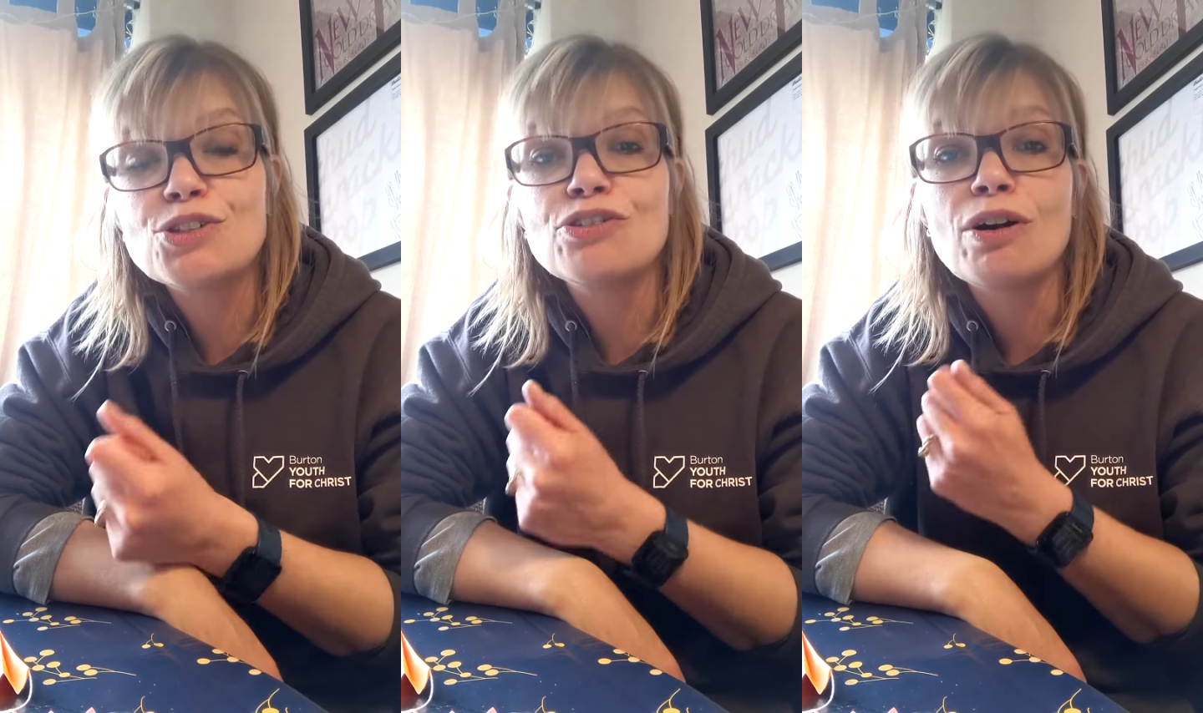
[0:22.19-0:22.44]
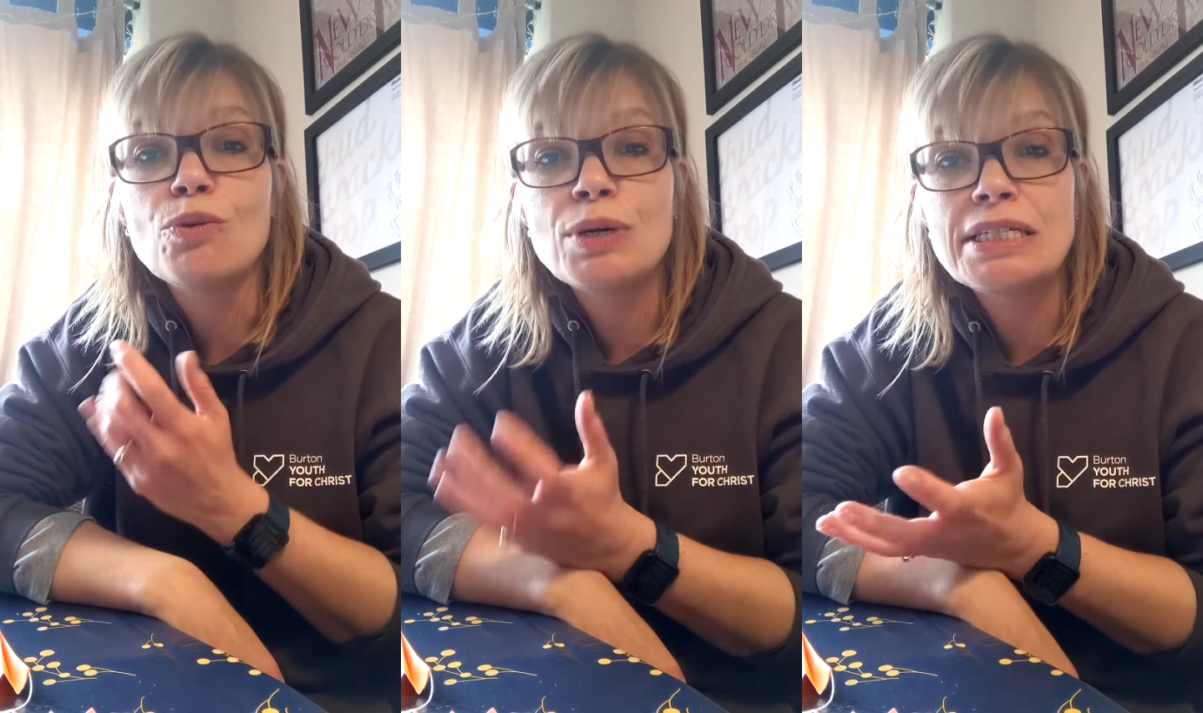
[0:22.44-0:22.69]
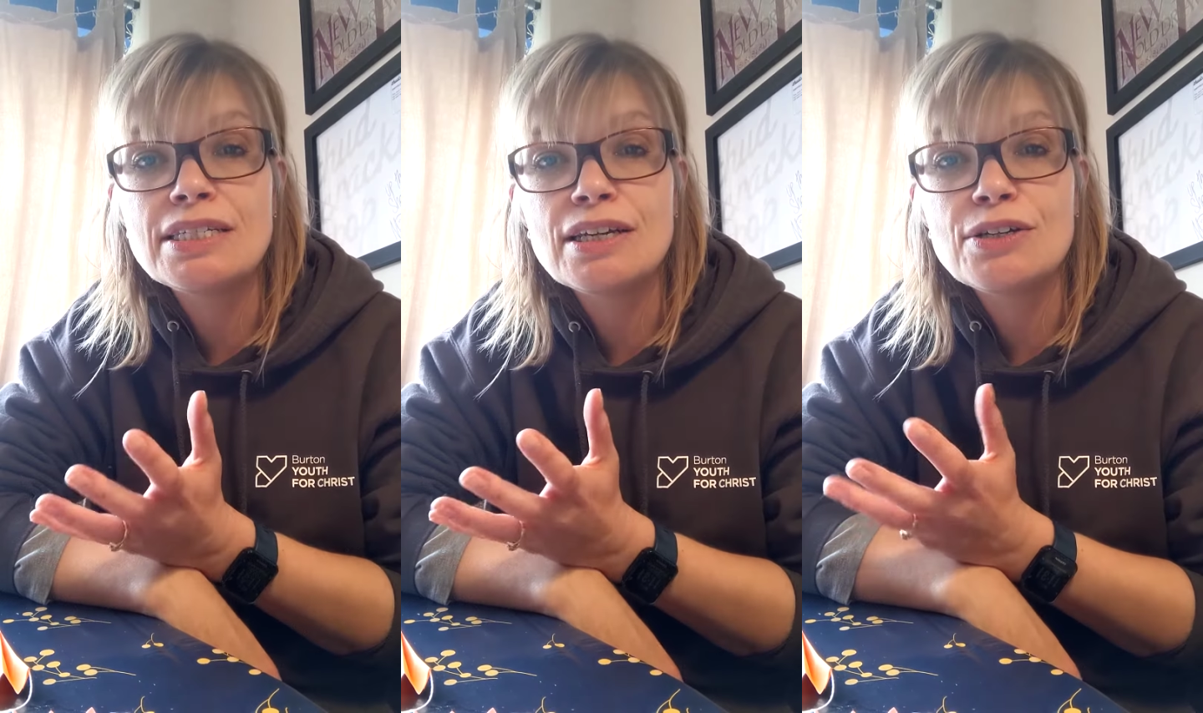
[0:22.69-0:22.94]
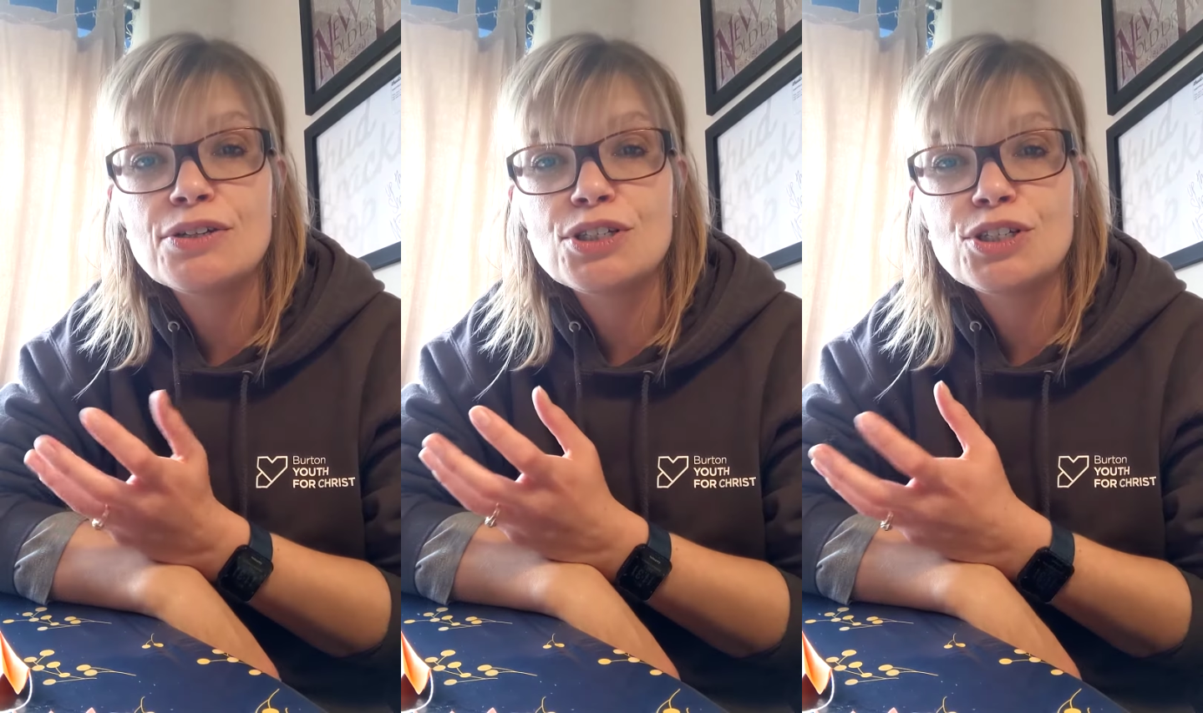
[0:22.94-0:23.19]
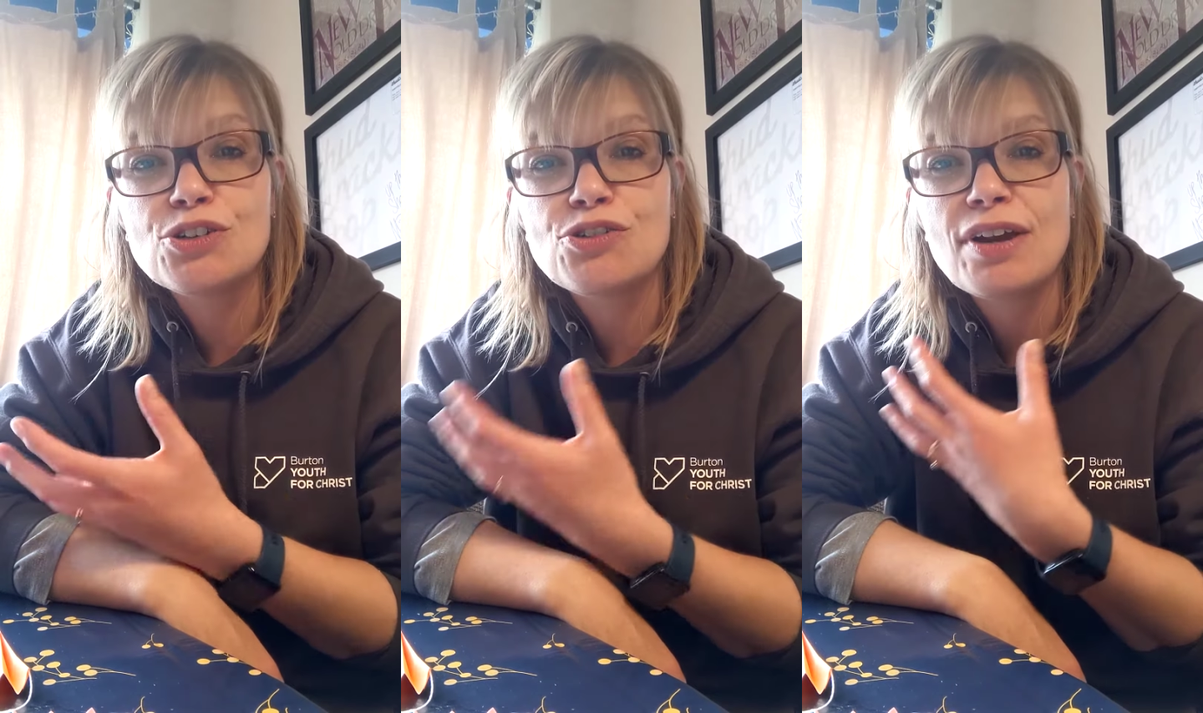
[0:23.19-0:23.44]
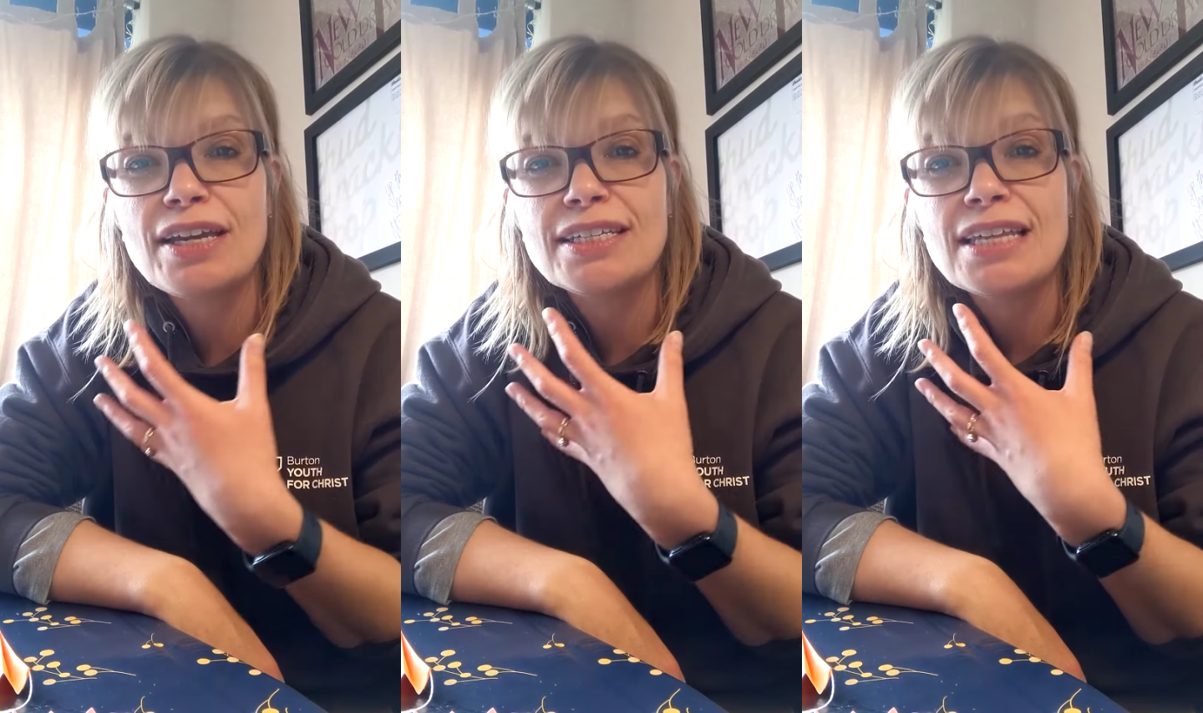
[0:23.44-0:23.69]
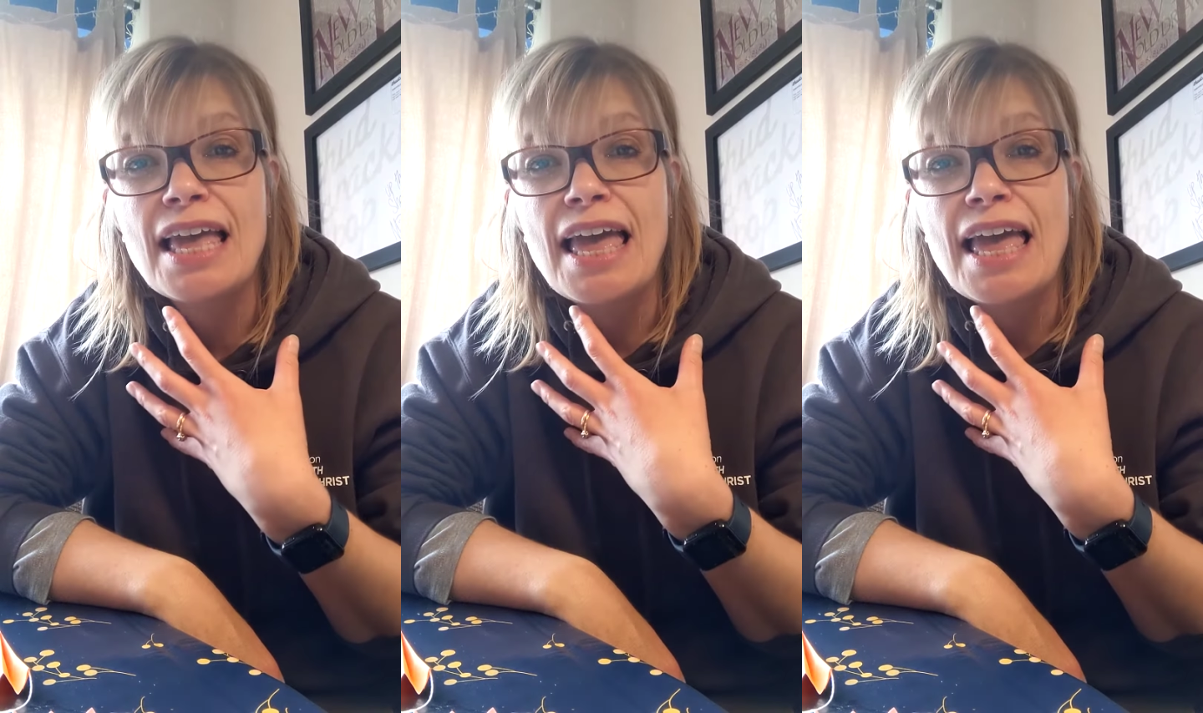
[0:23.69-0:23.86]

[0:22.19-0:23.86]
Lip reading: or our windows to create